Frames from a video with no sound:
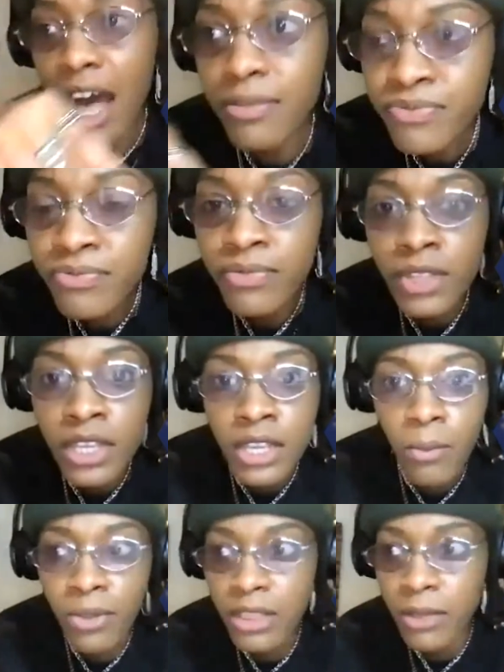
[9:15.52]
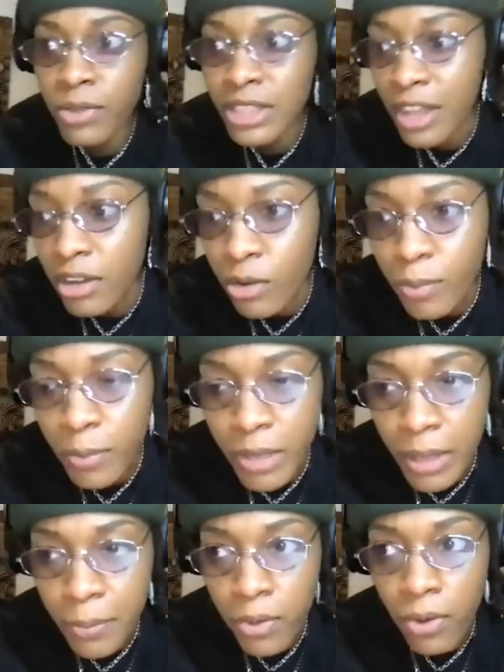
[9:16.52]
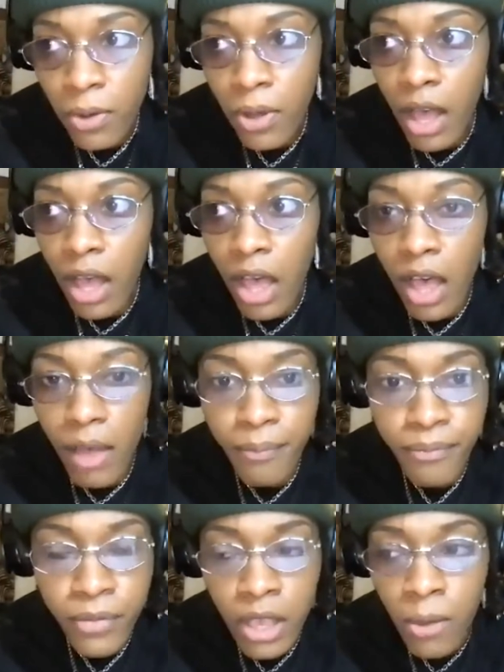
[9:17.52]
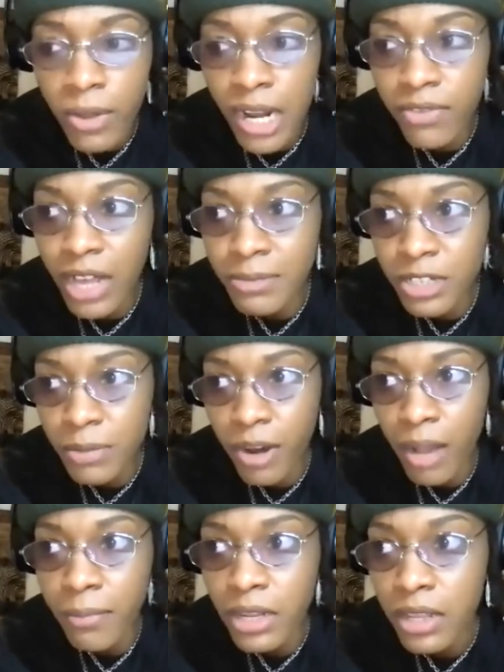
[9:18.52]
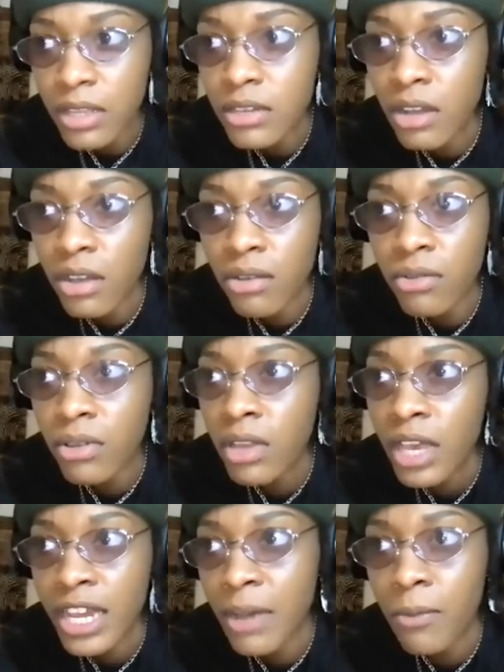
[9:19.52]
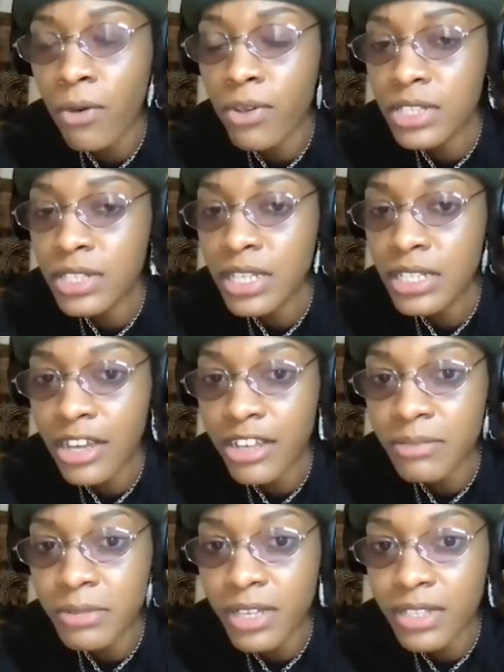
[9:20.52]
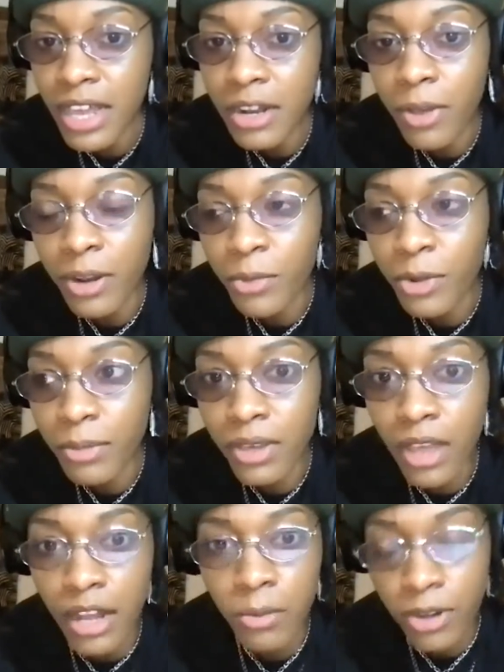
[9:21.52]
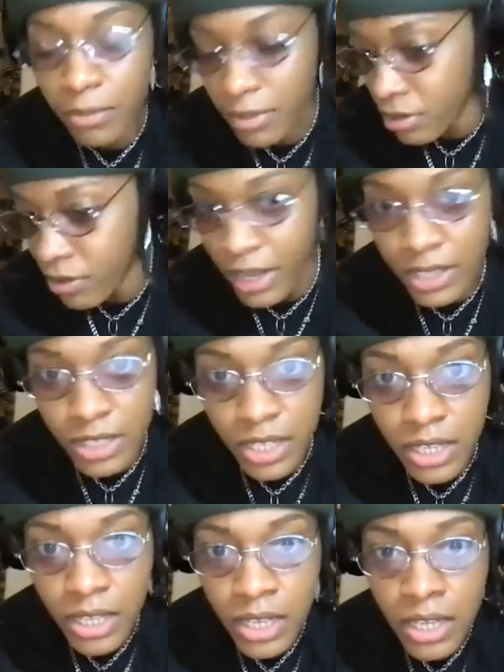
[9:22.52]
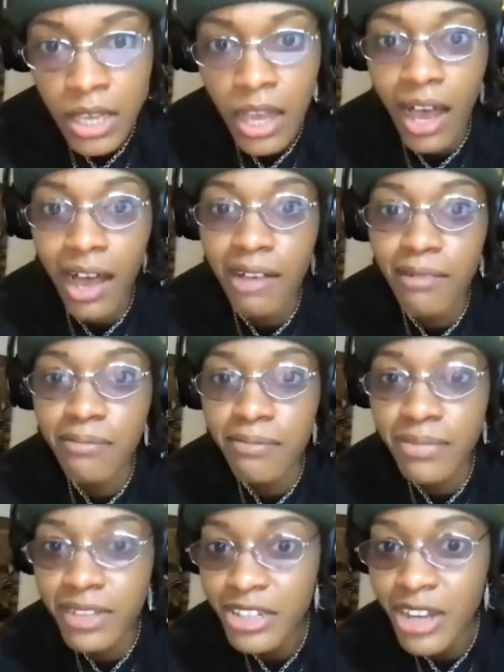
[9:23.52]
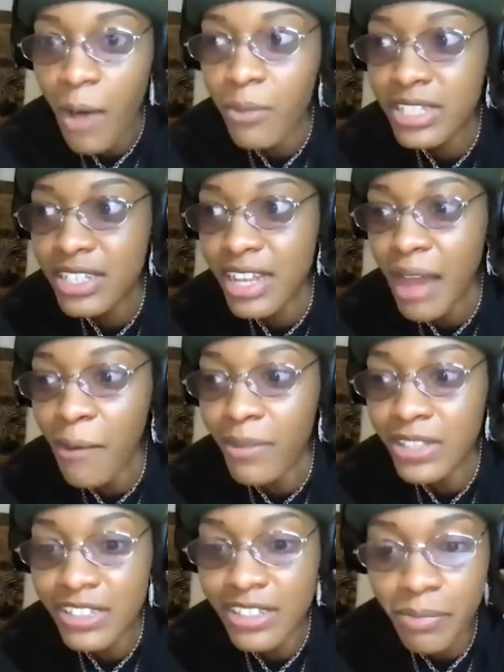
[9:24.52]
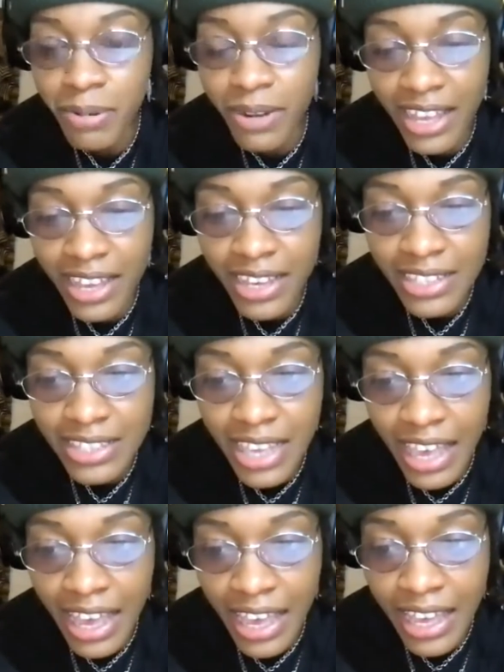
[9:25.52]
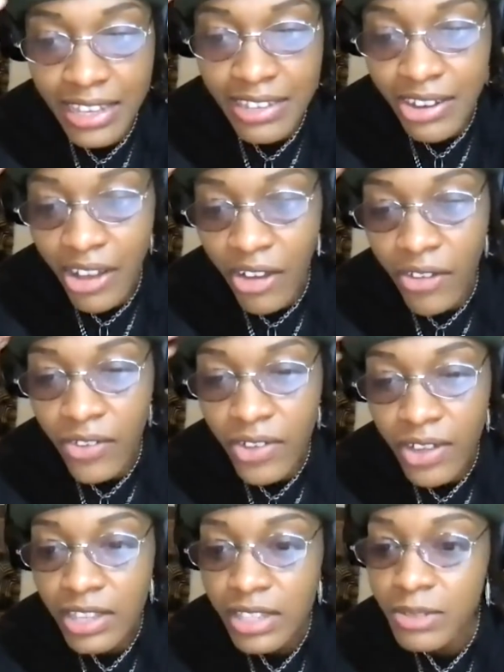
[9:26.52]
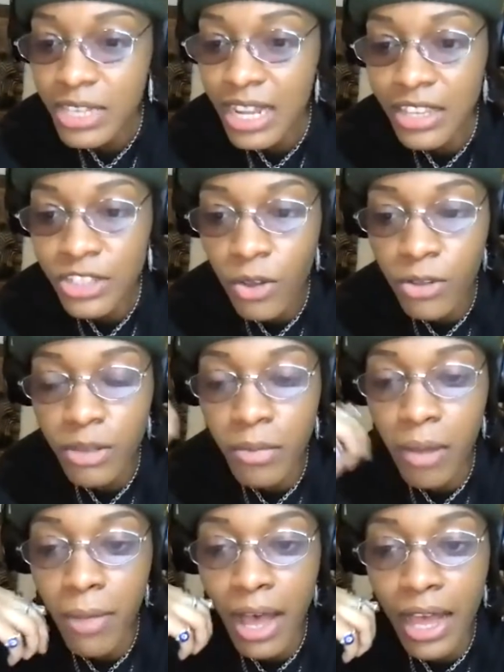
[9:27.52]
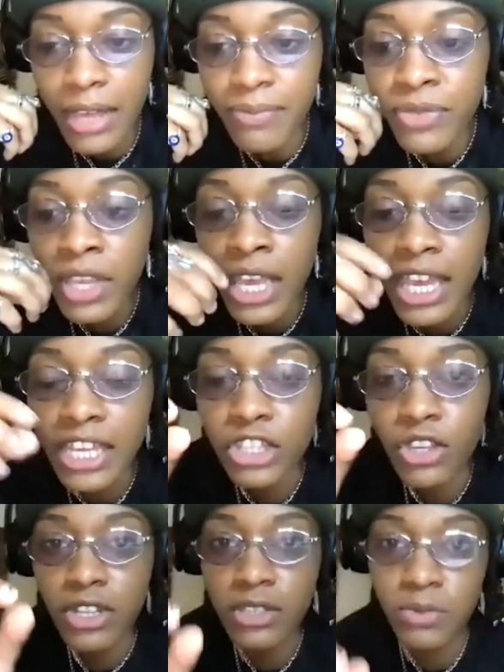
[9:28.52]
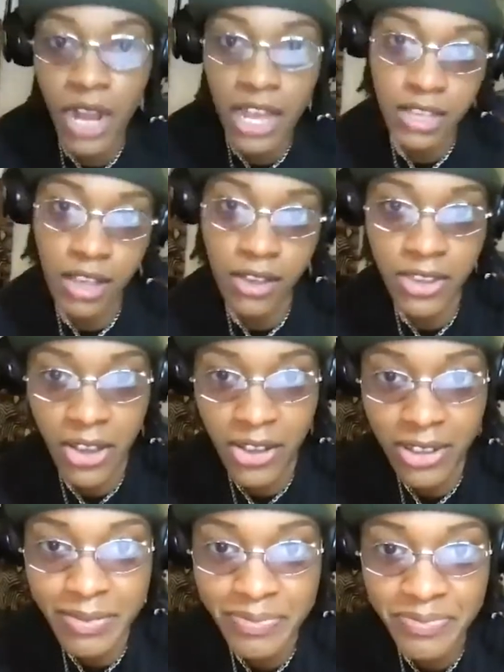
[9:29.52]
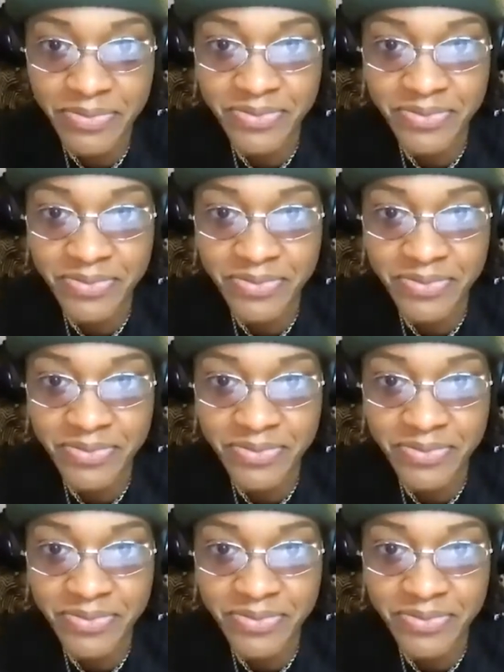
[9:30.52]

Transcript: out with their group of people. Whatever comes to your apartment, and I won't go into details because I don't want to be crazy. Really, I went to their place, and there was a lot of things going through my mind. And so this is what I'll tell y'all.